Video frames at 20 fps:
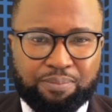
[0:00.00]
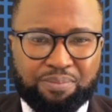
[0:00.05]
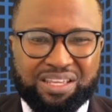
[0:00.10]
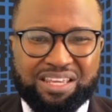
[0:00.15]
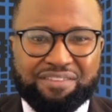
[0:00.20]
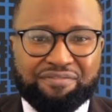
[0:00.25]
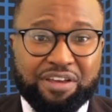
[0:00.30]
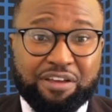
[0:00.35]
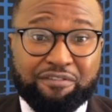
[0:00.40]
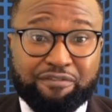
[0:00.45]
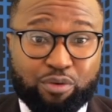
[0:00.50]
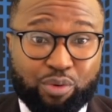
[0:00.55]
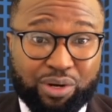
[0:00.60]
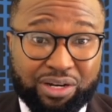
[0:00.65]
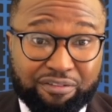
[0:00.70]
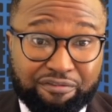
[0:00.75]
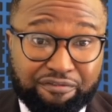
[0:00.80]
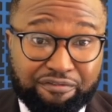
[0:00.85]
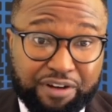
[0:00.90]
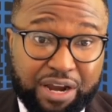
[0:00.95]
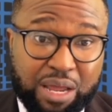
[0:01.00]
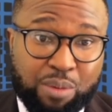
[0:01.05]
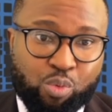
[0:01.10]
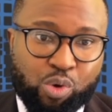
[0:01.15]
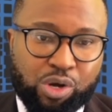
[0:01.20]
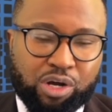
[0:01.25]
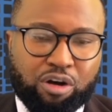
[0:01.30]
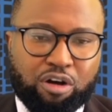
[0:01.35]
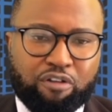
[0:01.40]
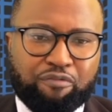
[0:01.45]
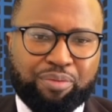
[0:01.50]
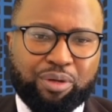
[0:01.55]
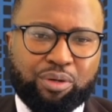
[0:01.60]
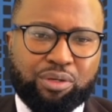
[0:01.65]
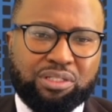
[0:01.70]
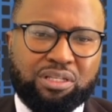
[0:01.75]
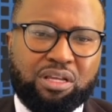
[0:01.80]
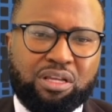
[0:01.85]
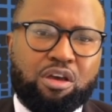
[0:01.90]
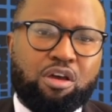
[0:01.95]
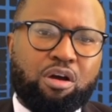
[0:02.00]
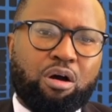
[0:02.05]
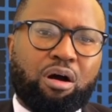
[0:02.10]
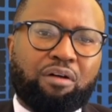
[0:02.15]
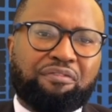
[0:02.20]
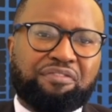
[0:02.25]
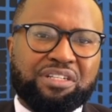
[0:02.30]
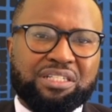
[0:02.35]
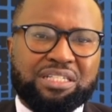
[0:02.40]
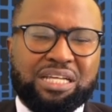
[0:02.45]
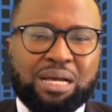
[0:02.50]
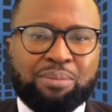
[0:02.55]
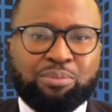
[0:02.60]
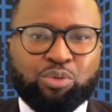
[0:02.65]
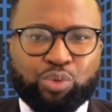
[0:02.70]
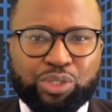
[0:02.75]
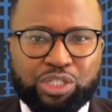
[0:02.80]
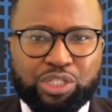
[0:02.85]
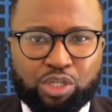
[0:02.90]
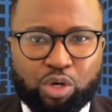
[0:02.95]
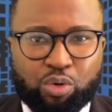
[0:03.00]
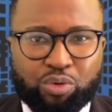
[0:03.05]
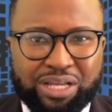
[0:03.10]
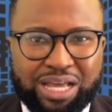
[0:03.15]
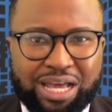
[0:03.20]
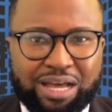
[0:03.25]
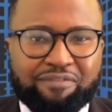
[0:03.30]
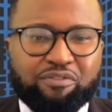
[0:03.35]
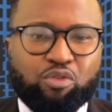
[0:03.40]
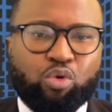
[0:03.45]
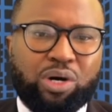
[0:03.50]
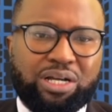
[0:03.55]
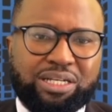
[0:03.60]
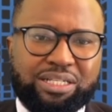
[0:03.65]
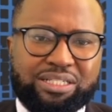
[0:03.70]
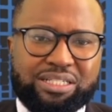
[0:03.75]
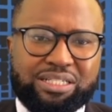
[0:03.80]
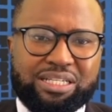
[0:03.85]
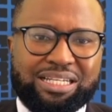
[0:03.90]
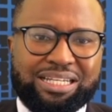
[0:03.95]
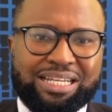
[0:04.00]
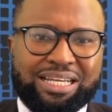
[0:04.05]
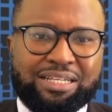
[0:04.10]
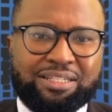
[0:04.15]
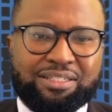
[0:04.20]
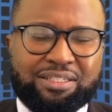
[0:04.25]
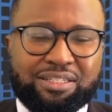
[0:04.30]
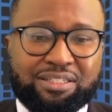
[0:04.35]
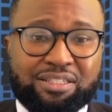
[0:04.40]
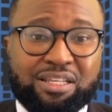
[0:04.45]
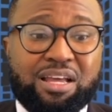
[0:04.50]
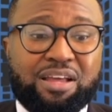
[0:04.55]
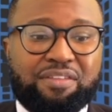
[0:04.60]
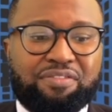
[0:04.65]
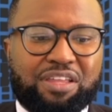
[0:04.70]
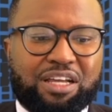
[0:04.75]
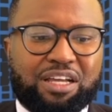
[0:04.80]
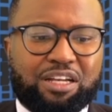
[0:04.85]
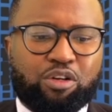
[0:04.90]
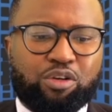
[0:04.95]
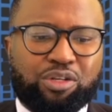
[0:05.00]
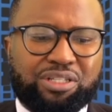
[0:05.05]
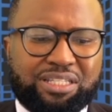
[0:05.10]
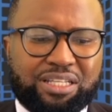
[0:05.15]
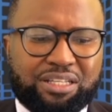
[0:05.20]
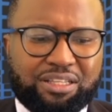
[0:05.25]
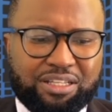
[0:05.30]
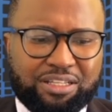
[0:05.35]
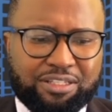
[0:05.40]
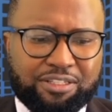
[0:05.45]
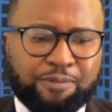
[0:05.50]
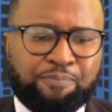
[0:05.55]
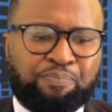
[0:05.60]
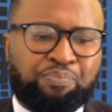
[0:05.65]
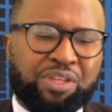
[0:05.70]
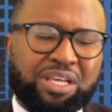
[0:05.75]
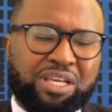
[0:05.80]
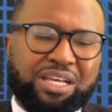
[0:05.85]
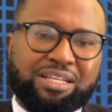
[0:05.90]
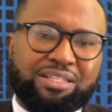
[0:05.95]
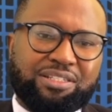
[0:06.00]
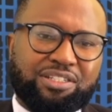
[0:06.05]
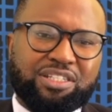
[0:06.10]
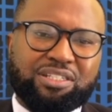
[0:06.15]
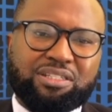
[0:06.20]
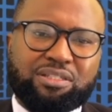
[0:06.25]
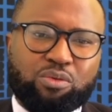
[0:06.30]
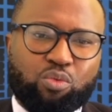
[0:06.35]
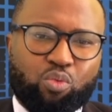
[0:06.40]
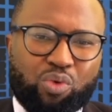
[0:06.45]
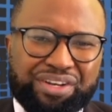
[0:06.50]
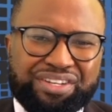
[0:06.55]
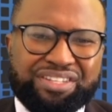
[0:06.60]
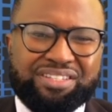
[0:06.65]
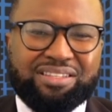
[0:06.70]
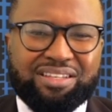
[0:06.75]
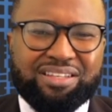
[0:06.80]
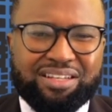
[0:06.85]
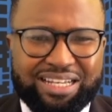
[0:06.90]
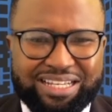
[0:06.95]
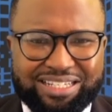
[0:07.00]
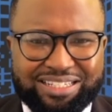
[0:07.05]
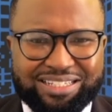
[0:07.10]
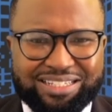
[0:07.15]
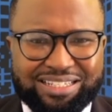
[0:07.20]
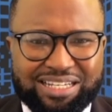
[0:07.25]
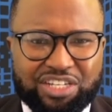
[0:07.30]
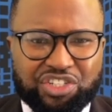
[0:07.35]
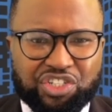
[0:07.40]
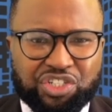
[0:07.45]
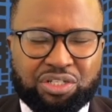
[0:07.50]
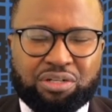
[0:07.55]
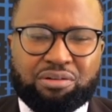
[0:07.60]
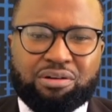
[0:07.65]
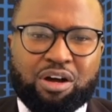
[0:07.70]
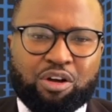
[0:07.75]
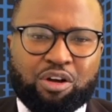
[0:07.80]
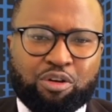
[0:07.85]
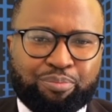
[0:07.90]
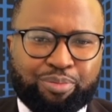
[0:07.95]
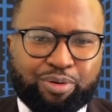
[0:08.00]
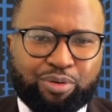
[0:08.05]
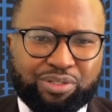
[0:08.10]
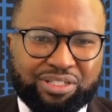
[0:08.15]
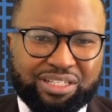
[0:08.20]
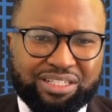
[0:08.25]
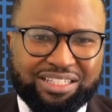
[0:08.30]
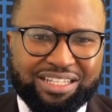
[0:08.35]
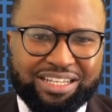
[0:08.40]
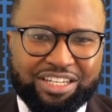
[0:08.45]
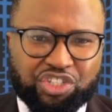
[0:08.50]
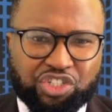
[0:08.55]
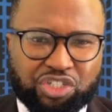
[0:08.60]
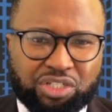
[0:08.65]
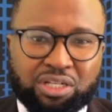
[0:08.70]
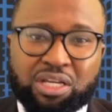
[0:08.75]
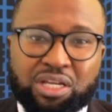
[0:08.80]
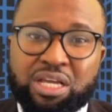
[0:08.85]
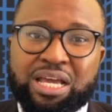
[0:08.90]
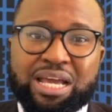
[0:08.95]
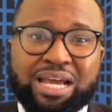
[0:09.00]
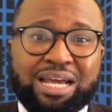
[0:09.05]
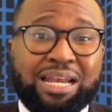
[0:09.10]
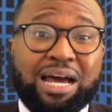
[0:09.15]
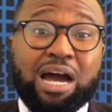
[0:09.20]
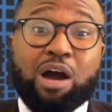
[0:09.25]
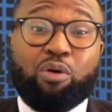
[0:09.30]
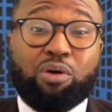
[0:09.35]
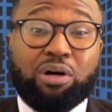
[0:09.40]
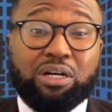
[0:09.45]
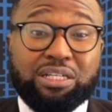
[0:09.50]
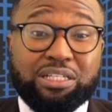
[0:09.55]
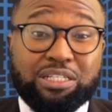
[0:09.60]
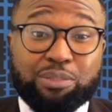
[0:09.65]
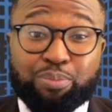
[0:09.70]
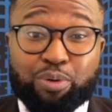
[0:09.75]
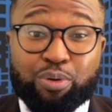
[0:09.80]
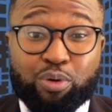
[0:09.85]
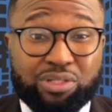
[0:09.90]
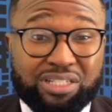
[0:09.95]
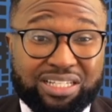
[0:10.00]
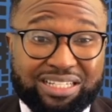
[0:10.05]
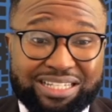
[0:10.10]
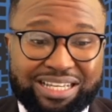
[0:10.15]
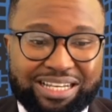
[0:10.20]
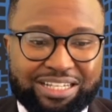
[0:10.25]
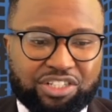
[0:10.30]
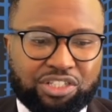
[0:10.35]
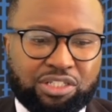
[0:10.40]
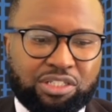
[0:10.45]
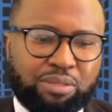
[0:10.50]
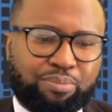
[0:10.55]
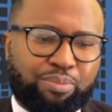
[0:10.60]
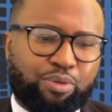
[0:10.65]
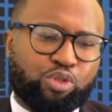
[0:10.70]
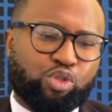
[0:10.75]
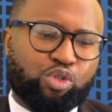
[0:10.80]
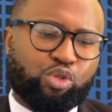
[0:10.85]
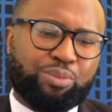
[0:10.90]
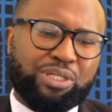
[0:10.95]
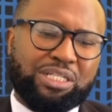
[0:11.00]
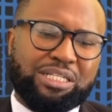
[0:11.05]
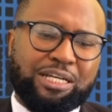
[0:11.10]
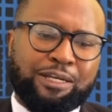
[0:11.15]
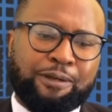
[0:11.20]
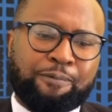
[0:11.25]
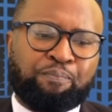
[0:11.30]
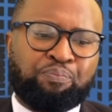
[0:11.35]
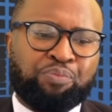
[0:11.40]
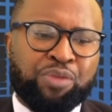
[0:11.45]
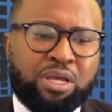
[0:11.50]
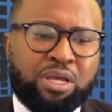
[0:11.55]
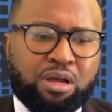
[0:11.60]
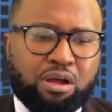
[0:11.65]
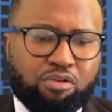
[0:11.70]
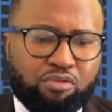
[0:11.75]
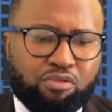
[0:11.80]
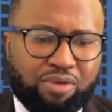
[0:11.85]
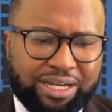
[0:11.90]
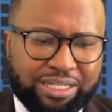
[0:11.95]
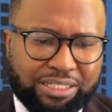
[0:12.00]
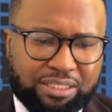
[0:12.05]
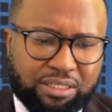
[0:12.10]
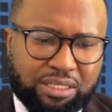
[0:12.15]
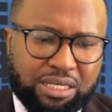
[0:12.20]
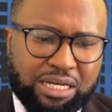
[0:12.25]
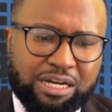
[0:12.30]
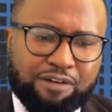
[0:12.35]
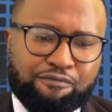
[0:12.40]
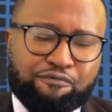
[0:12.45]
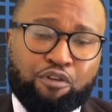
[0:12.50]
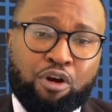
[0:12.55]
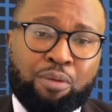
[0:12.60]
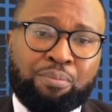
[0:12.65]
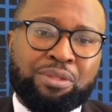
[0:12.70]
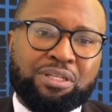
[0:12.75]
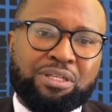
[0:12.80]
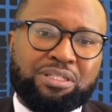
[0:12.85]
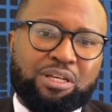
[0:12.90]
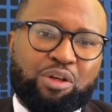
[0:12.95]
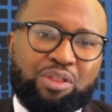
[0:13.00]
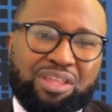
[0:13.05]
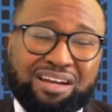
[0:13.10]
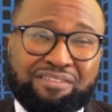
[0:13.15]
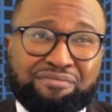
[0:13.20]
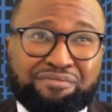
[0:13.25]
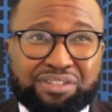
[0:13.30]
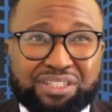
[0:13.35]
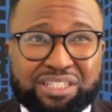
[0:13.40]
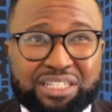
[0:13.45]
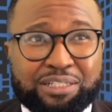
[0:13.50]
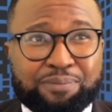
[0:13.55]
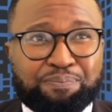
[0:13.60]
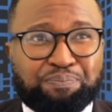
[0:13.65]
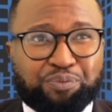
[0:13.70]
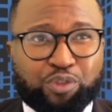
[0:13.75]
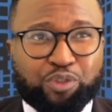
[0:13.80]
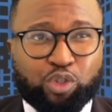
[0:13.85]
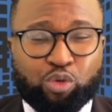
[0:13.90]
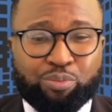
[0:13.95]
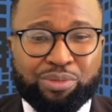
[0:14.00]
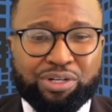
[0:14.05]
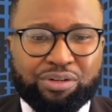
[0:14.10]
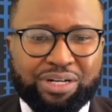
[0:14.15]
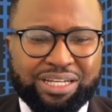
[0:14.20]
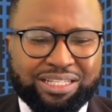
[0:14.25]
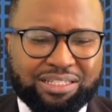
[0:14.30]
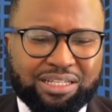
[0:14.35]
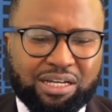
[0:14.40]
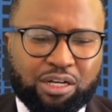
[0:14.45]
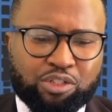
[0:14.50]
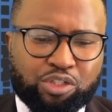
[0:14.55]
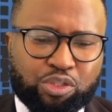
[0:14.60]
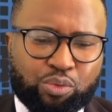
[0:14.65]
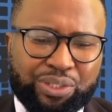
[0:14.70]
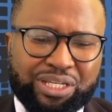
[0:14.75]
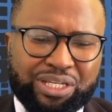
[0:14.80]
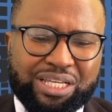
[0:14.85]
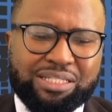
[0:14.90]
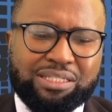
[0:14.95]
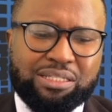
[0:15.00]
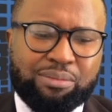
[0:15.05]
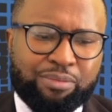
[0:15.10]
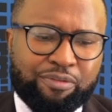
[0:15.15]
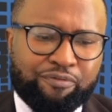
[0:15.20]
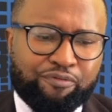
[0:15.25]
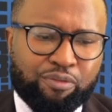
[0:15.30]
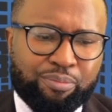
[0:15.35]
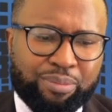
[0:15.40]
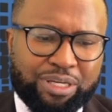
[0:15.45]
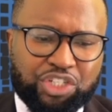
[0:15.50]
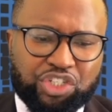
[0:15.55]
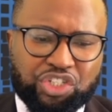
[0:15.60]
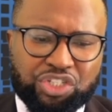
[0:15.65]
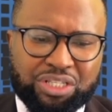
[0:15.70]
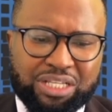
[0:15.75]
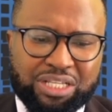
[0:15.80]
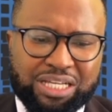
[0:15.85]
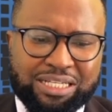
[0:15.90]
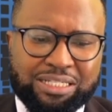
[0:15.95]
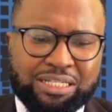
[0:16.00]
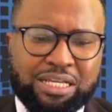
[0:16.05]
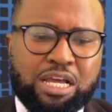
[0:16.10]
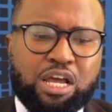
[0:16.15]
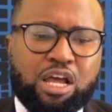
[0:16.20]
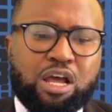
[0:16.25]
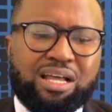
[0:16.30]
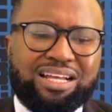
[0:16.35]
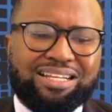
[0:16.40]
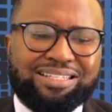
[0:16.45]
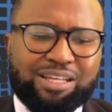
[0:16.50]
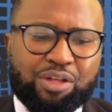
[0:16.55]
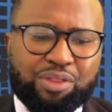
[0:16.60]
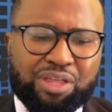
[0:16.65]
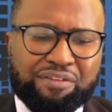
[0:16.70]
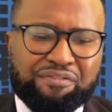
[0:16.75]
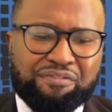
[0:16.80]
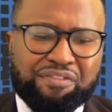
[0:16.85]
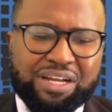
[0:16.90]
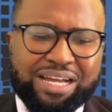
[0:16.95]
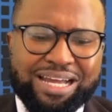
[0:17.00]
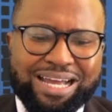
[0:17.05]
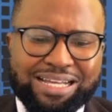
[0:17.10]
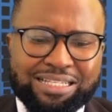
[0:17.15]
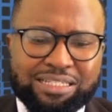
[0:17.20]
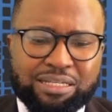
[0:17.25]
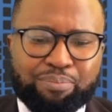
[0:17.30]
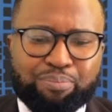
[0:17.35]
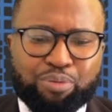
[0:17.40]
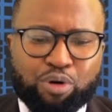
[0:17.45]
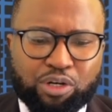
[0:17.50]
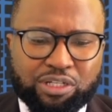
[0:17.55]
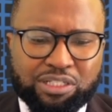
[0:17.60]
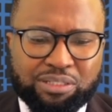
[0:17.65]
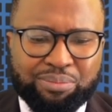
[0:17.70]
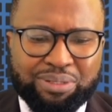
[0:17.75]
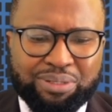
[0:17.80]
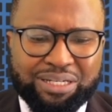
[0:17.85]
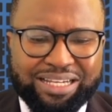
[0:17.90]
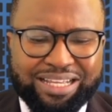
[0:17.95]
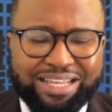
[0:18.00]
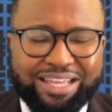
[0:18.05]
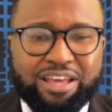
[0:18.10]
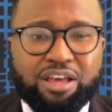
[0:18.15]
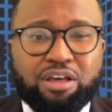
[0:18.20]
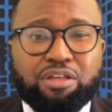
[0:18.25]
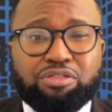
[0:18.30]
give everyone a framework of, because oftentimes we don't have quality analysis that looks at this, is just what is the legislation around protest action and how is protest action supposed to be done? Right. From the South African Human Rights Council, we get some information that South Africa has approximately